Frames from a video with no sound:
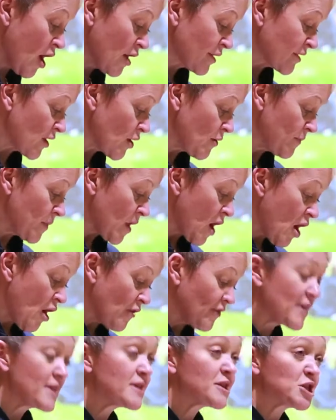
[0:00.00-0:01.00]
So
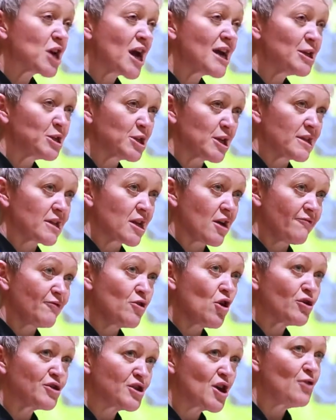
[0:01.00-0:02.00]
these changes have
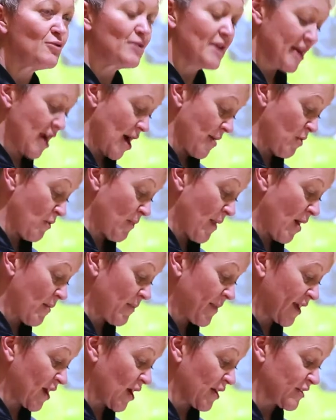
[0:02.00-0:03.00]
not only come
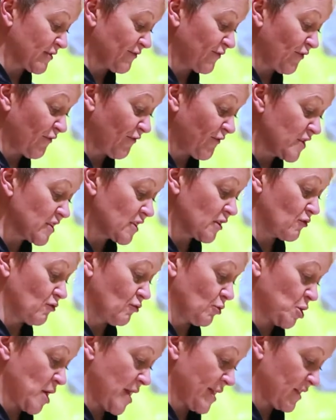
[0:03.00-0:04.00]
about because of the
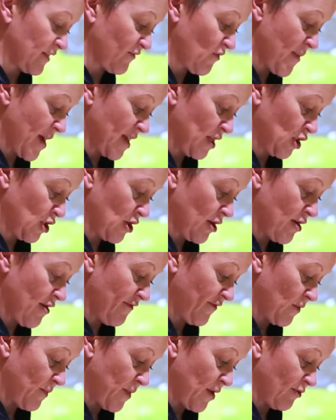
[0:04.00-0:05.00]
physical transformation
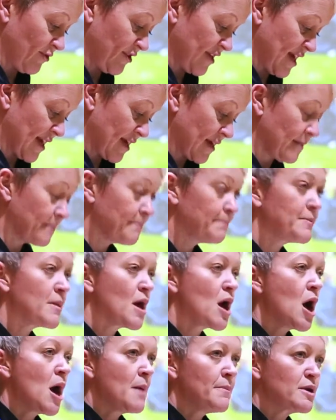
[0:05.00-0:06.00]
of the building,
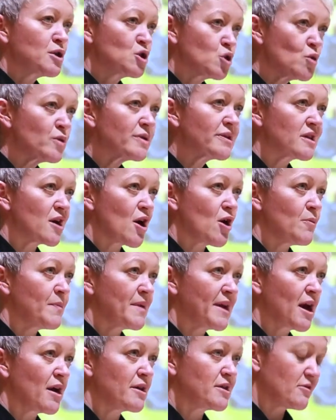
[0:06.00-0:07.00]
but also
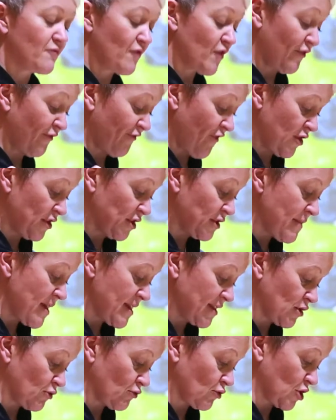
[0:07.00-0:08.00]
because of a
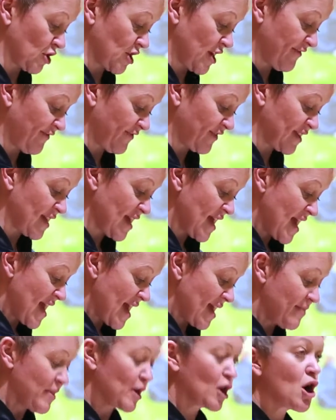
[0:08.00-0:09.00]
fundamental shift
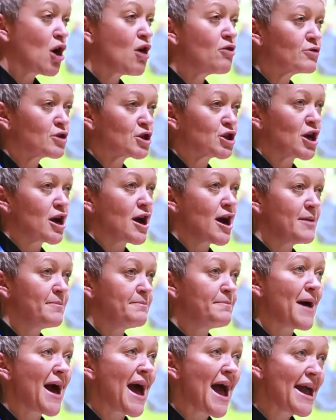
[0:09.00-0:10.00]
in the culture
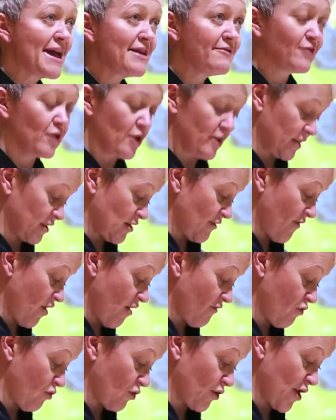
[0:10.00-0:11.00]
and behaviours of
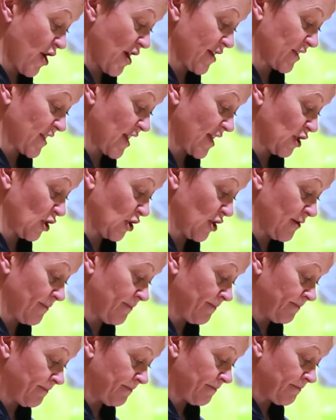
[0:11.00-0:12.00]
our organisation.